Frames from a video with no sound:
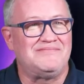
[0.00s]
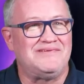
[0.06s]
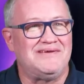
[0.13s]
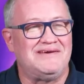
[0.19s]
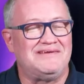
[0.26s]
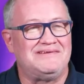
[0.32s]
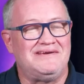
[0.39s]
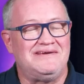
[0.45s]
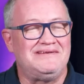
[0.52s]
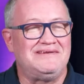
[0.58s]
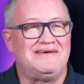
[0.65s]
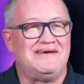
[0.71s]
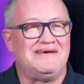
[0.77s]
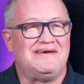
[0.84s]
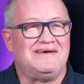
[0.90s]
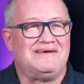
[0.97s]
and and
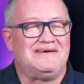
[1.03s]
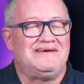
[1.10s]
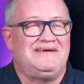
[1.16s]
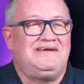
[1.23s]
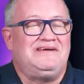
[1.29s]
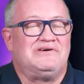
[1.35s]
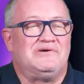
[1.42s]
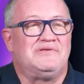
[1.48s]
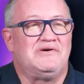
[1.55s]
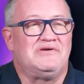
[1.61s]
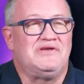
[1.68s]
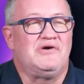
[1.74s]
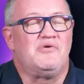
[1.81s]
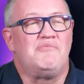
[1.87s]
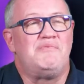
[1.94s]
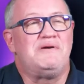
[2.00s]
you know there,
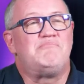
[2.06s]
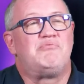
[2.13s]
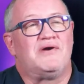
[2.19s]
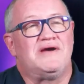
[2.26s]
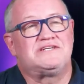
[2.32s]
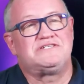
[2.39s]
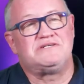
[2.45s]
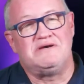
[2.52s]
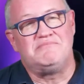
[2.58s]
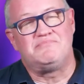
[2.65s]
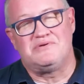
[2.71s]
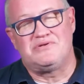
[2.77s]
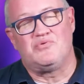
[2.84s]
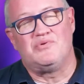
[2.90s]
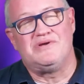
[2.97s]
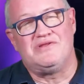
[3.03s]
there will be breaks in
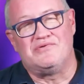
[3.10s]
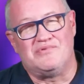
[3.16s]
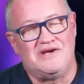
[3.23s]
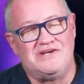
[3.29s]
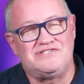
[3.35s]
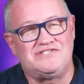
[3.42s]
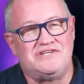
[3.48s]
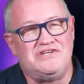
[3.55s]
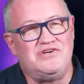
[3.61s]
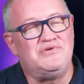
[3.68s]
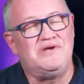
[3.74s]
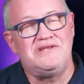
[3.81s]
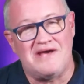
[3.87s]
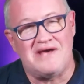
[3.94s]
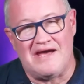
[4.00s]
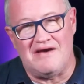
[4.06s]
between the race and you
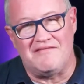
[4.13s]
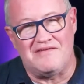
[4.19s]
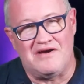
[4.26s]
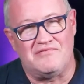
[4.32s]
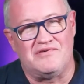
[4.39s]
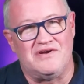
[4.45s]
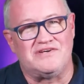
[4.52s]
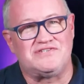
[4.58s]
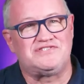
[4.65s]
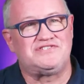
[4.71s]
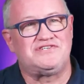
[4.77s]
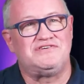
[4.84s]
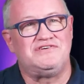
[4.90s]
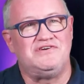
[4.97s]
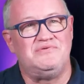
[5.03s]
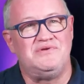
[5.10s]
need to have that rest
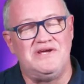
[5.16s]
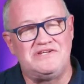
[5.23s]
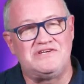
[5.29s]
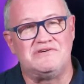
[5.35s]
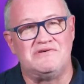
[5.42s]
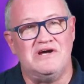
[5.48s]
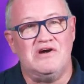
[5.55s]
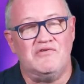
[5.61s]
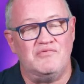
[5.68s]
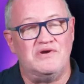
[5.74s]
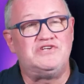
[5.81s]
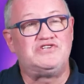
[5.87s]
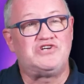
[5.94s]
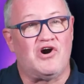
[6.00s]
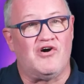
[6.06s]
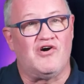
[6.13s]
you need to
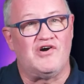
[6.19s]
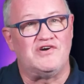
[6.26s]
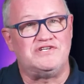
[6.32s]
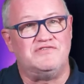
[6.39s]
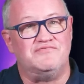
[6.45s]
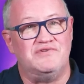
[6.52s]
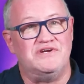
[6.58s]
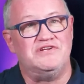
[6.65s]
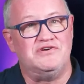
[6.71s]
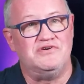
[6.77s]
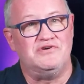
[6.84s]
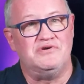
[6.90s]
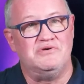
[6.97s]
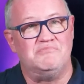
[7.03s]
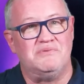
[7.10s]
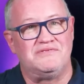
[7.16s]
recharge and
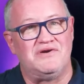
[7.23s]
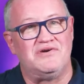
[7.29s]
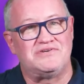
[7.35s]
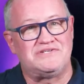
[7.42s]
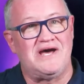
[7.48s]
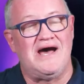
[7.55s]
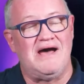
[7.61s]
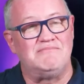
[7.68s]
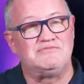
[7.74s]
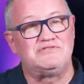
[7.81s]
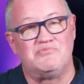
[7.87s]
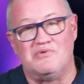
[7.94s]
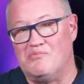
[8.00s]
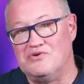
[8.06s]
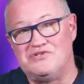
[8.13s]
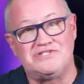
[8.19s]
renew but there are times
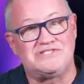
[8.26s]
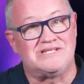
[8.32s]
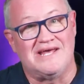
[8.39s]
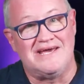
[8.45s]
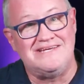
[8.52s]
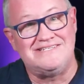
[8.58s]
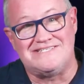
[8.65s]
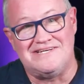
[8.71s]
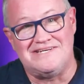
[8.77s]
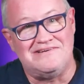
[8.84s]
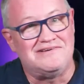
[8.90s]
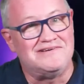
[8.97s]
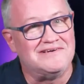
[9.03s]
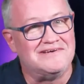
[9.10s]
when we're just lazy